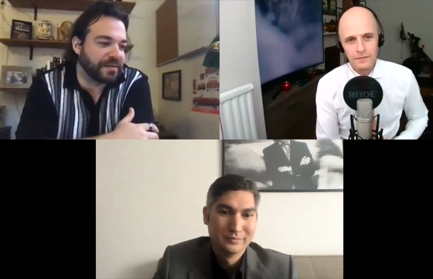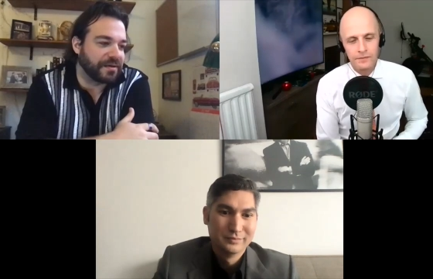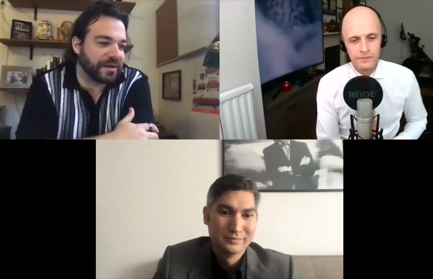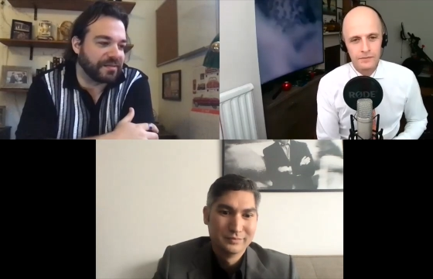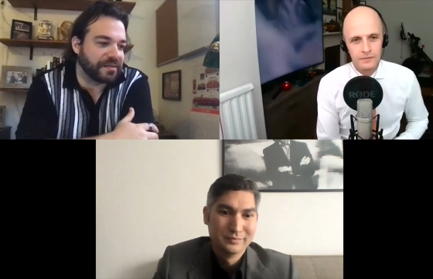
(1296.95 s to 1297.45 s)

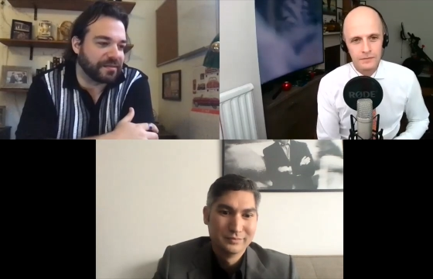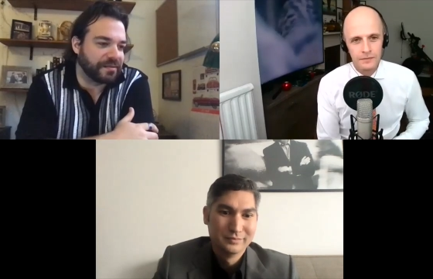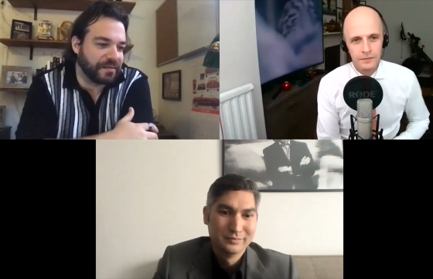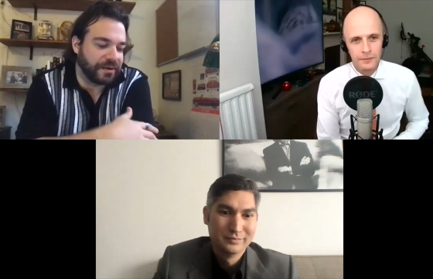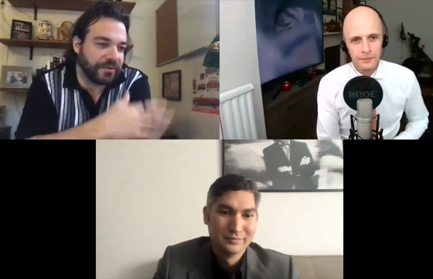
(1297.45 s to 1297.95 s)
Speaker 1: There, I think,
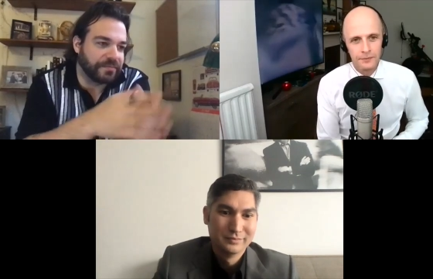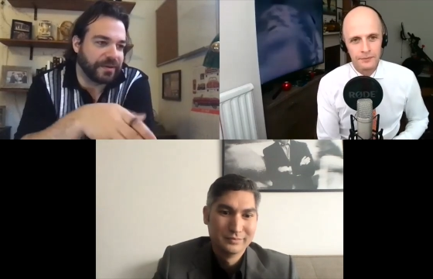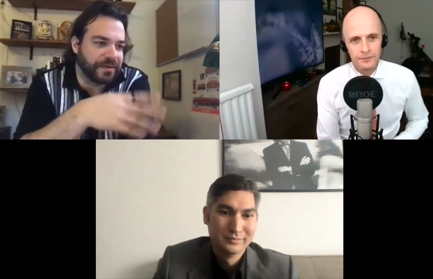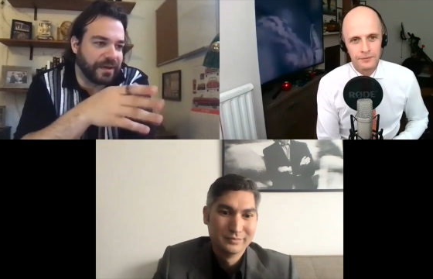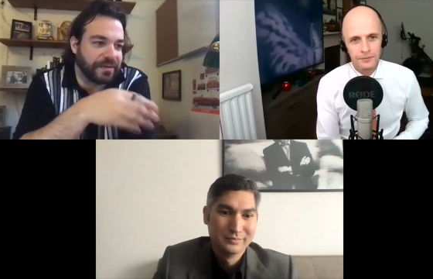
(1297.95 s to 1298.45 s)
you know,
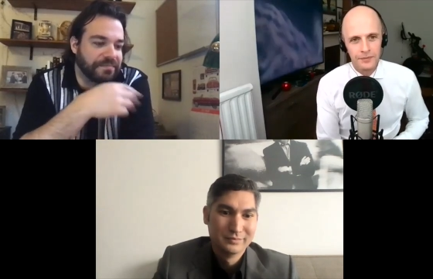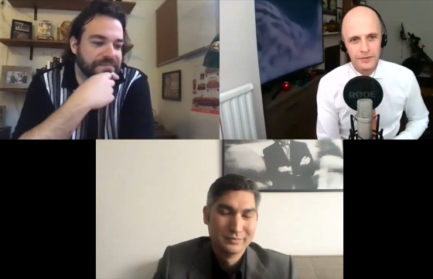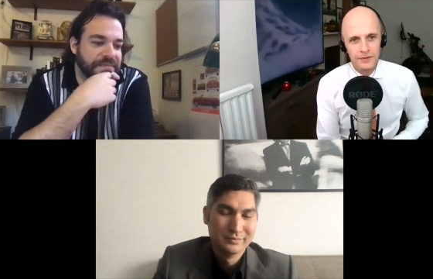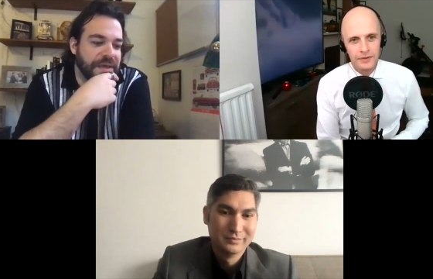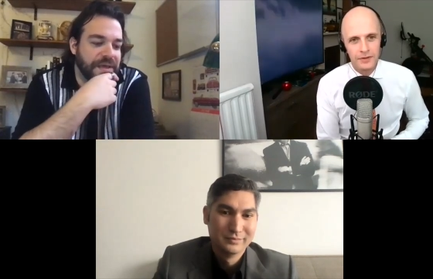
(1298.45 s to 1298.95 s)
uh,
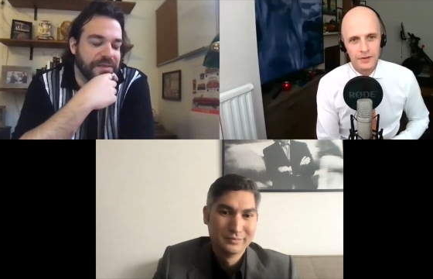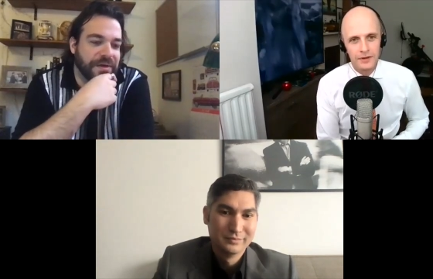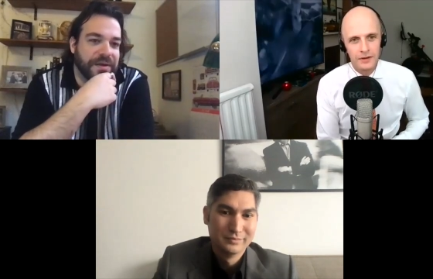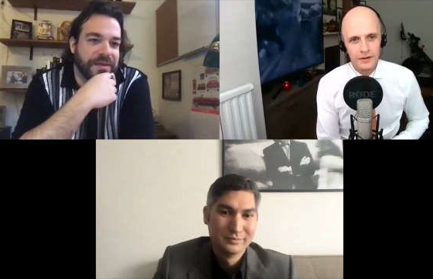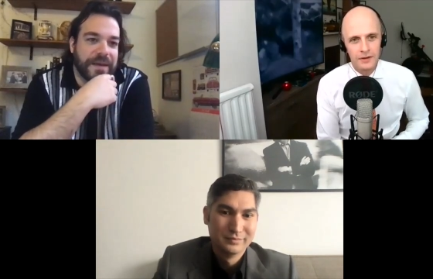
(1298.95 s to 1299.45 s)

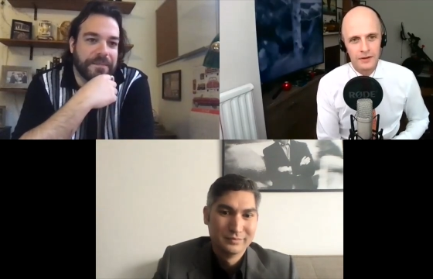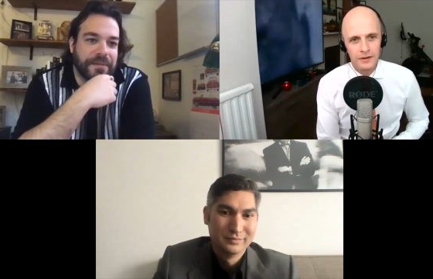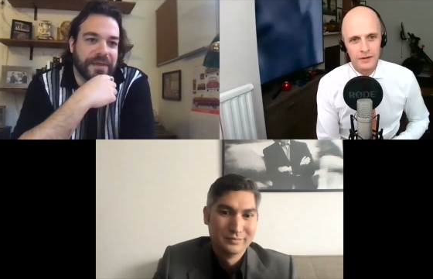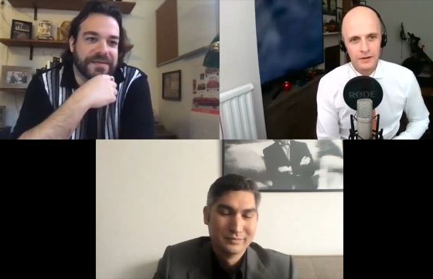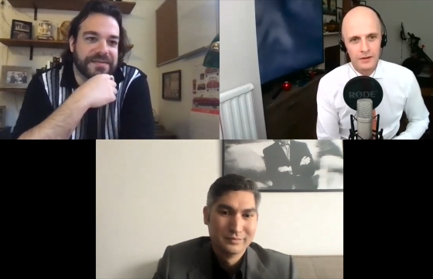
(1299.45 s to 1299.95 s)
Johnny Depp
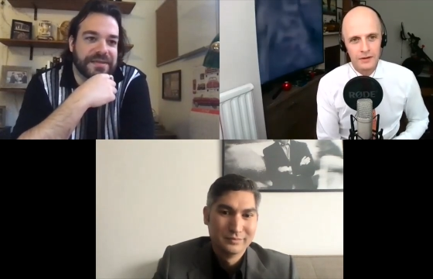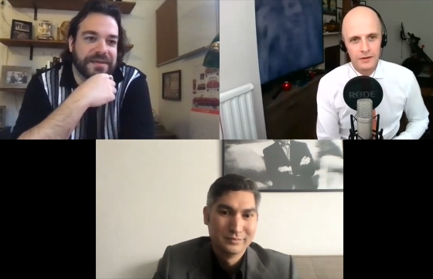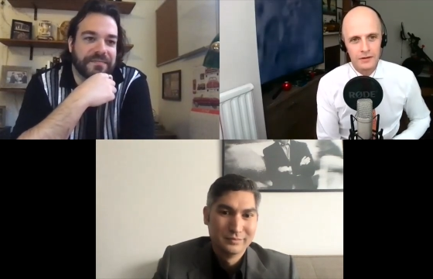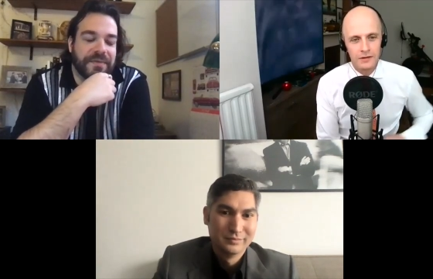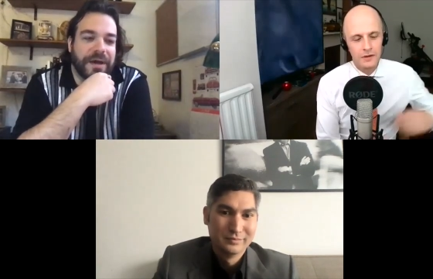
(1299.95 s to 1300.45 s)
plays
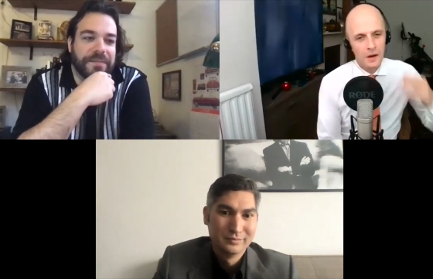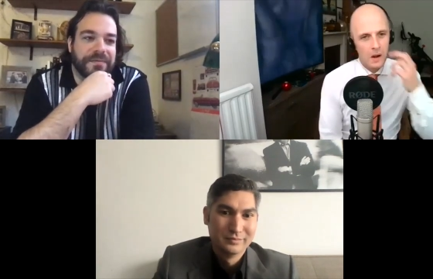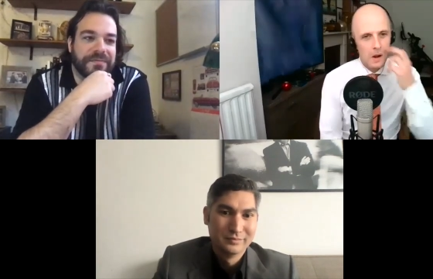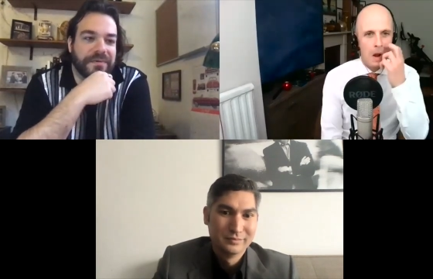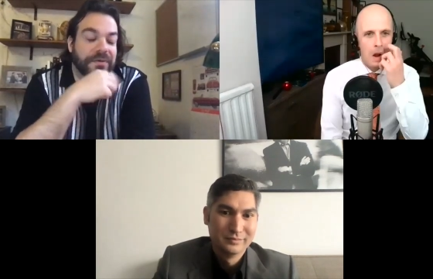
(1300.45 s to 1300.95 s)
the mob
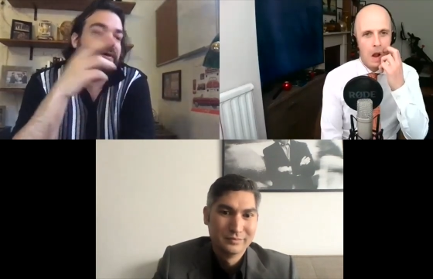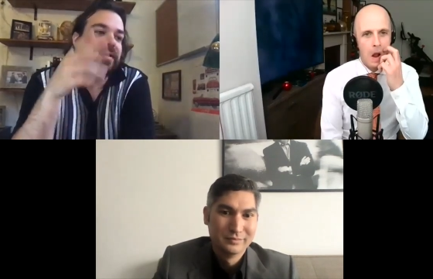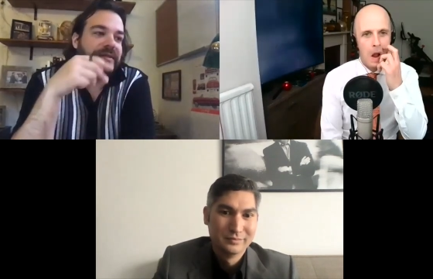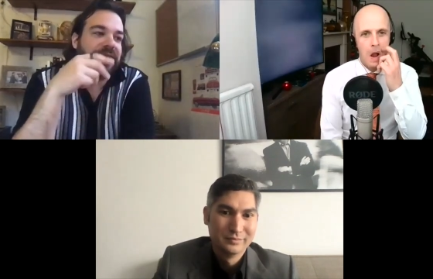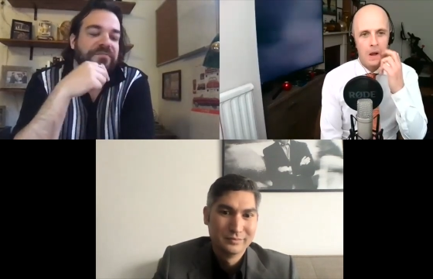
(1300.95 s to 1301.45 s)
and or
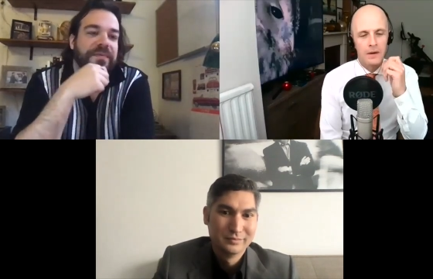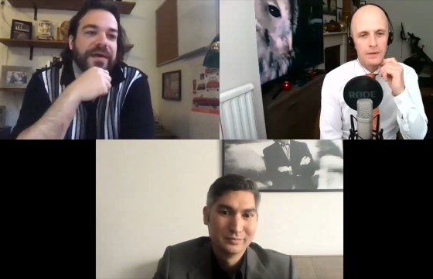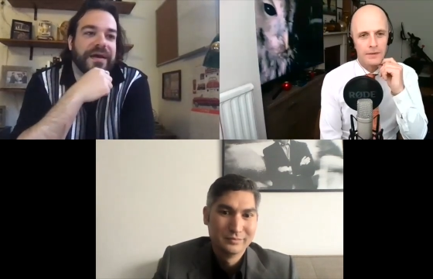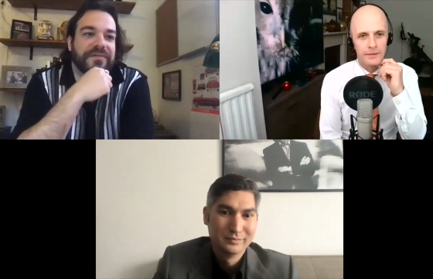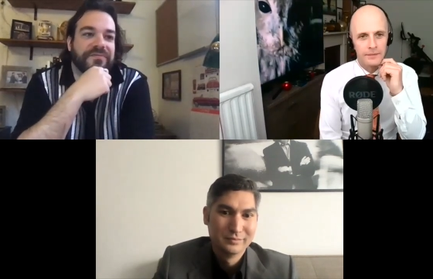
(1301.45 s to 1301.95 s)
the, the F B
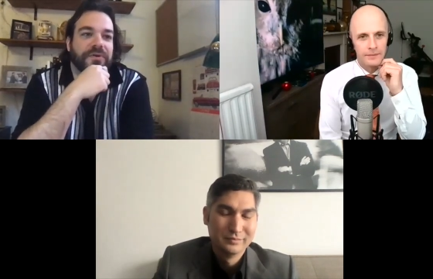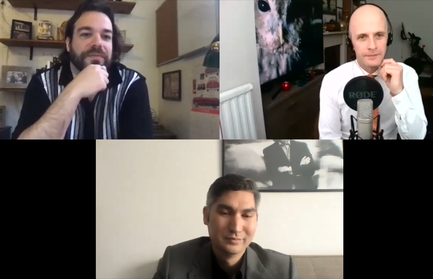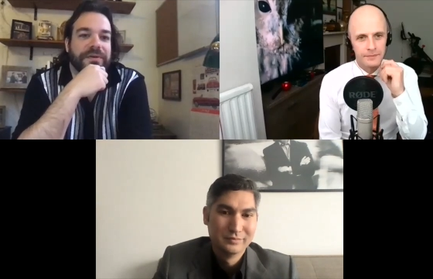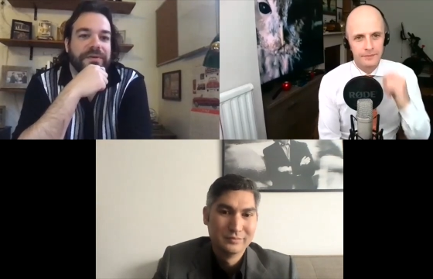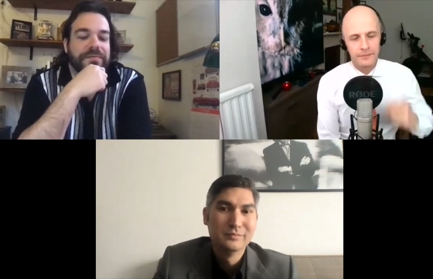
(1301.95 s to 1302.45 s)
I
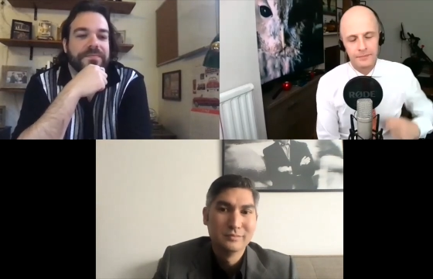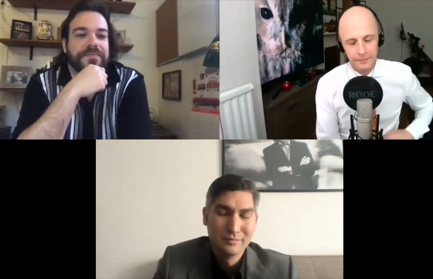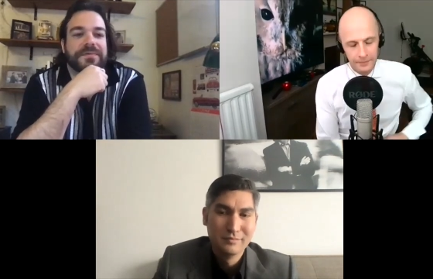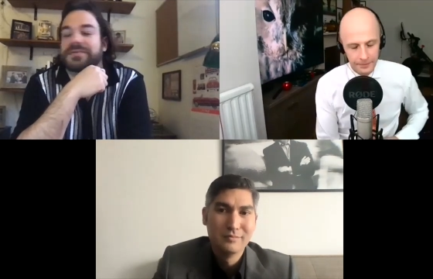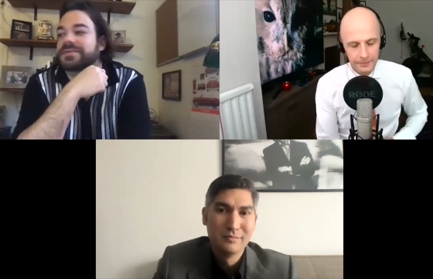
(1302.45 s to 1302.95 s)
informant who
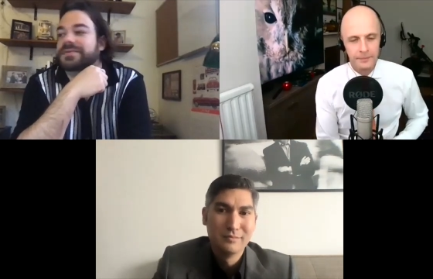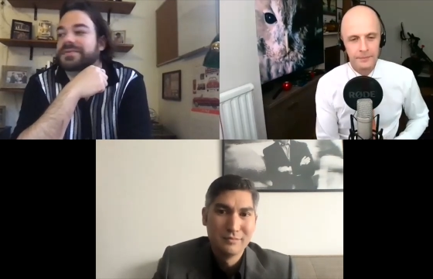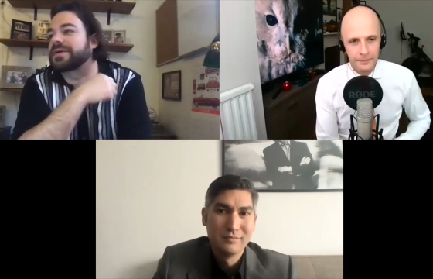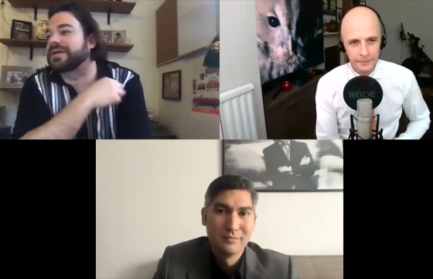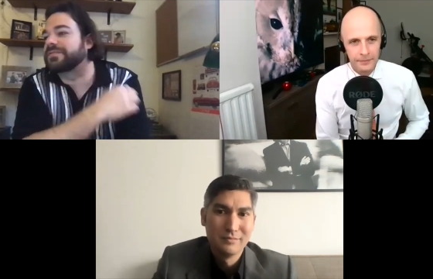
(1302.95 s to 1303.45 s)
goes
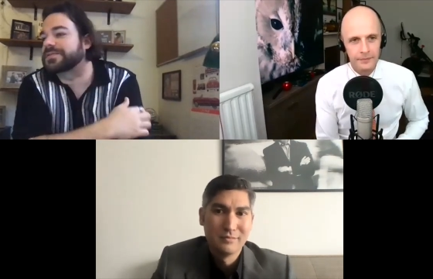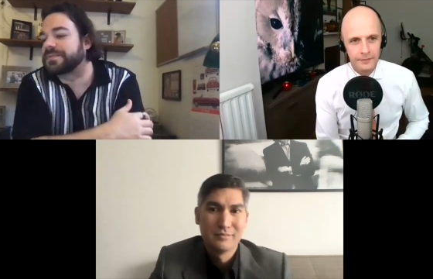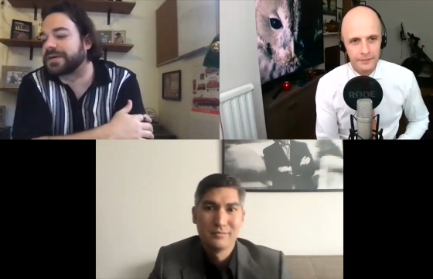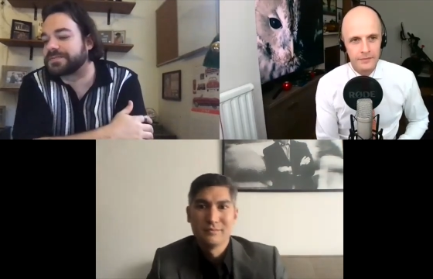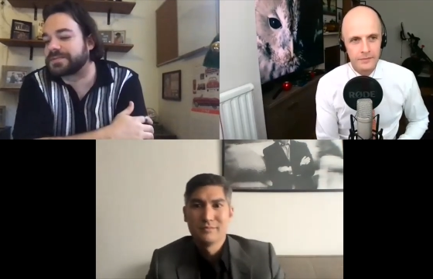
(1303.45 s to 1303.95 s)
undercover as a
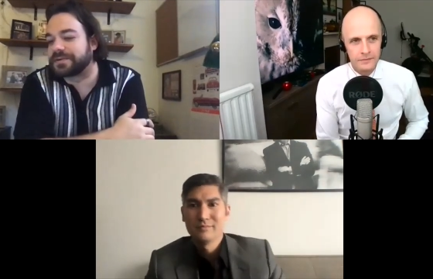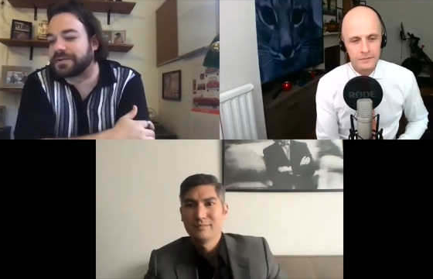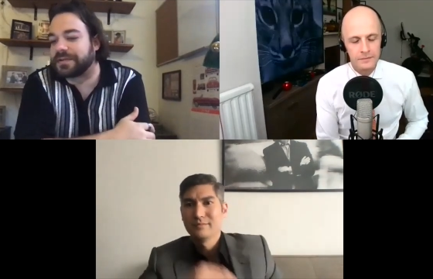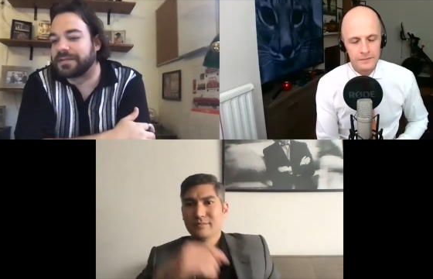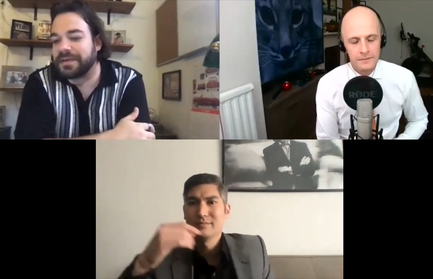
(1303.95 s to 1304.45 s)
mobster, and